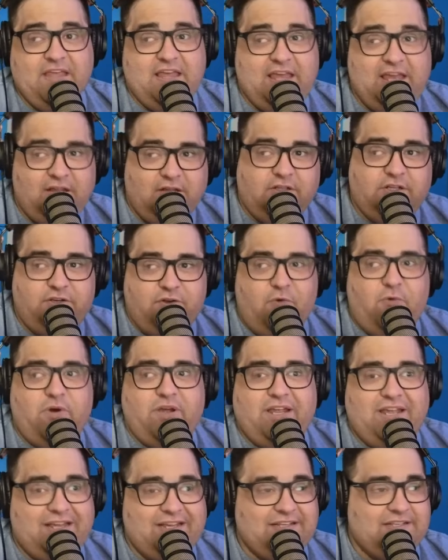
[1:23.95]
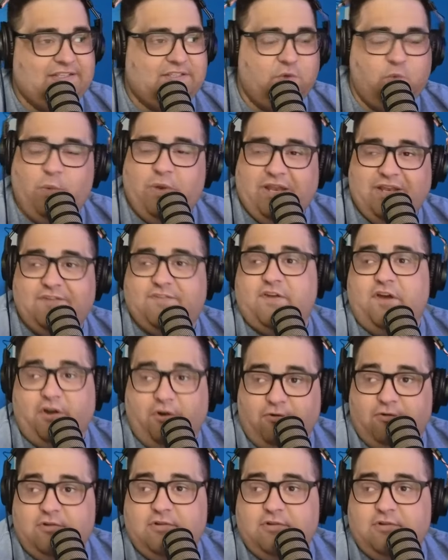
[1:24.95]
Illinois is a wind tunnel.